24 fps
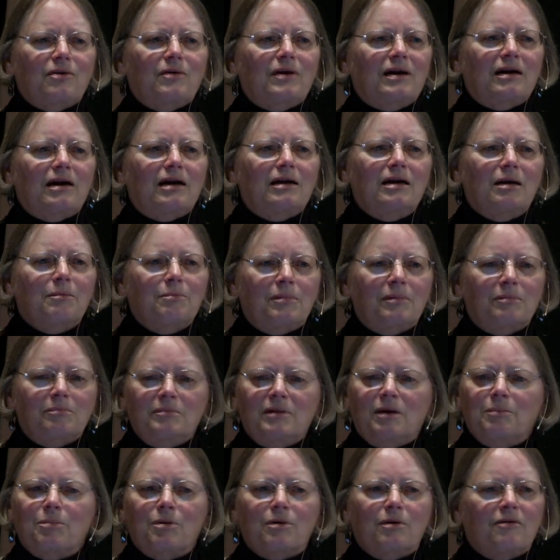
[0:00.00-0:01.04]
And a
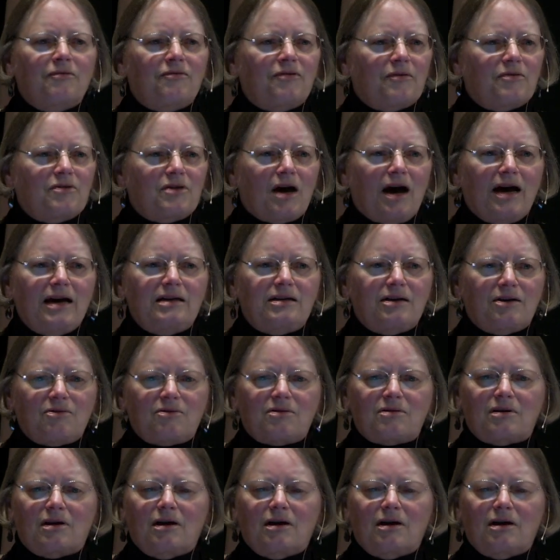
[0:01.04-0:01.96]
number of scientists,